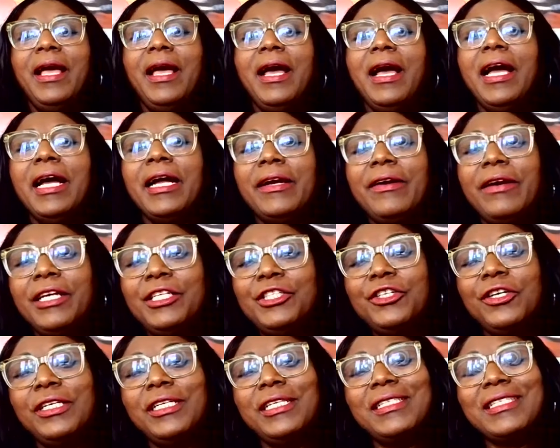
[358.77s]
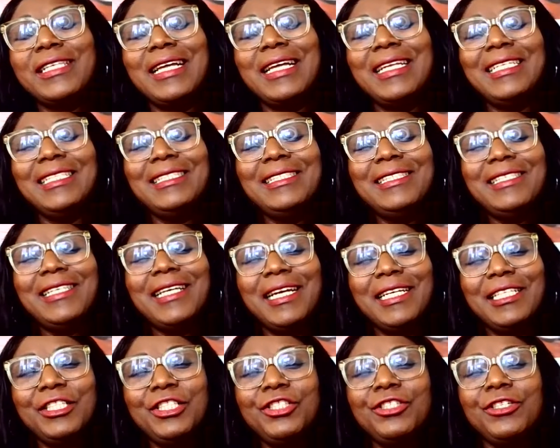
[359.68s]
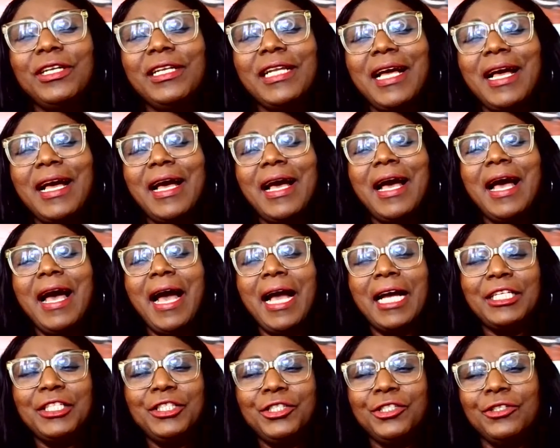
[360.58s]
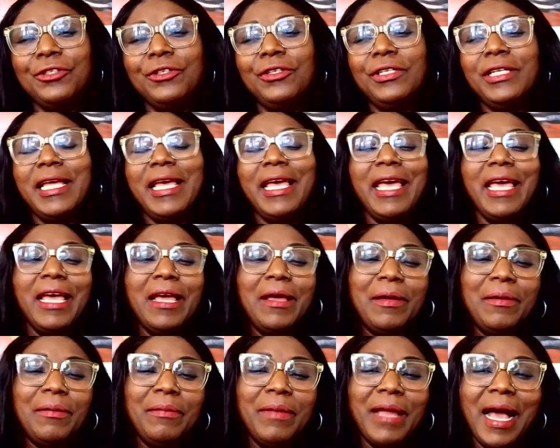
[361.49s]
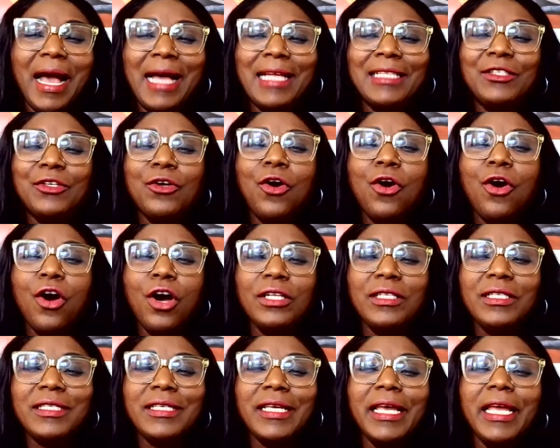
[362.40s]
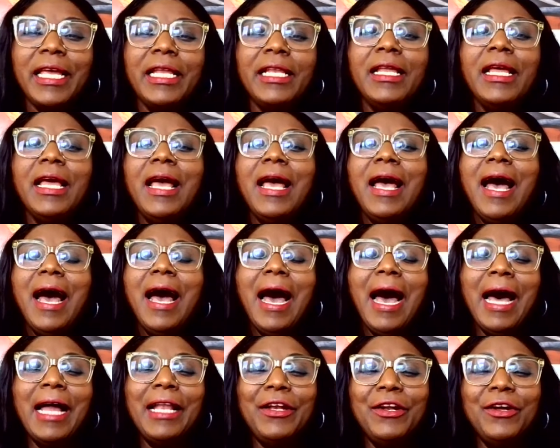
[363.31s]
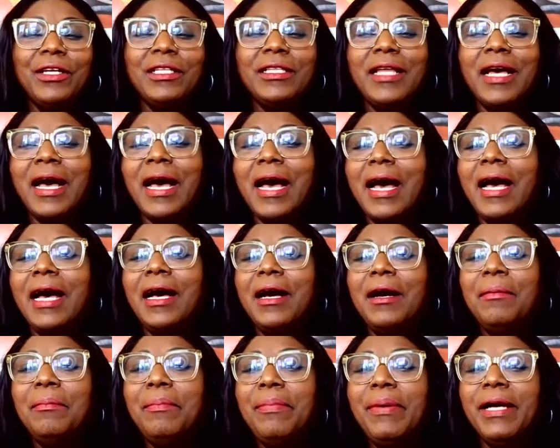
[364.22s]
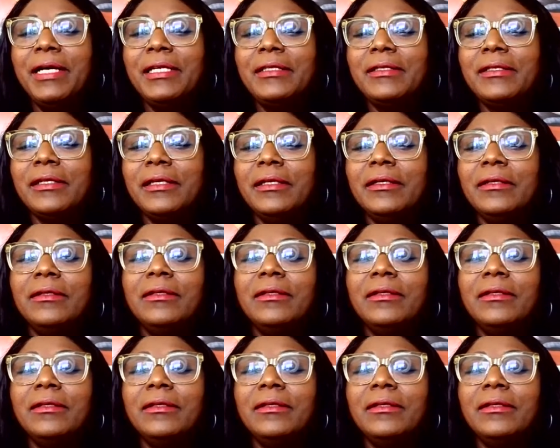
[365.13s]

Aggression is an intentional action aimed at hurting another person,